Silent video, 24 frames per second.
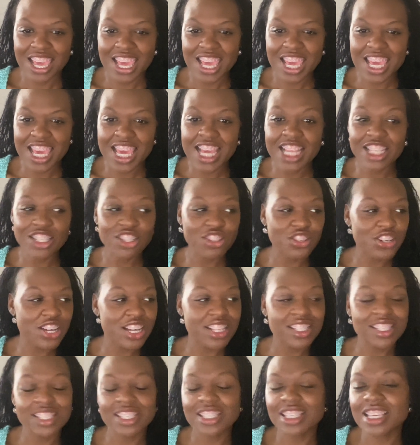It
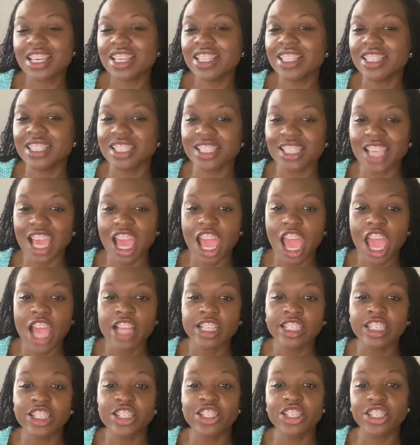transcends and
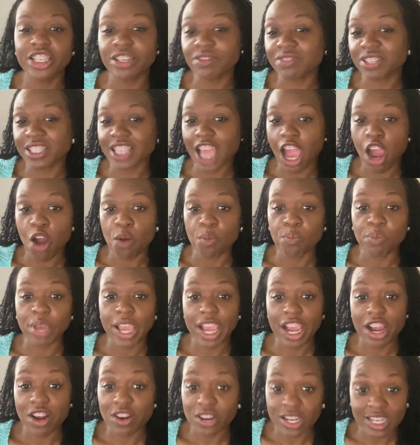shifts our
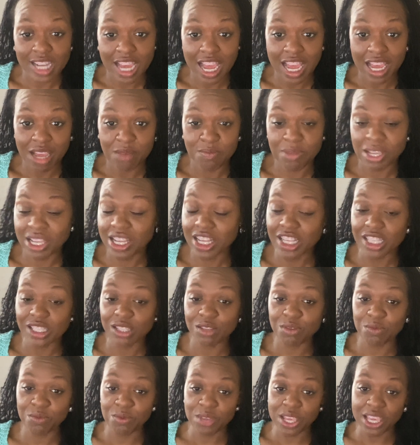paradigm because
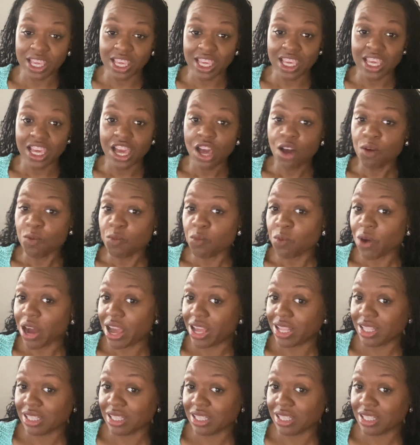we what?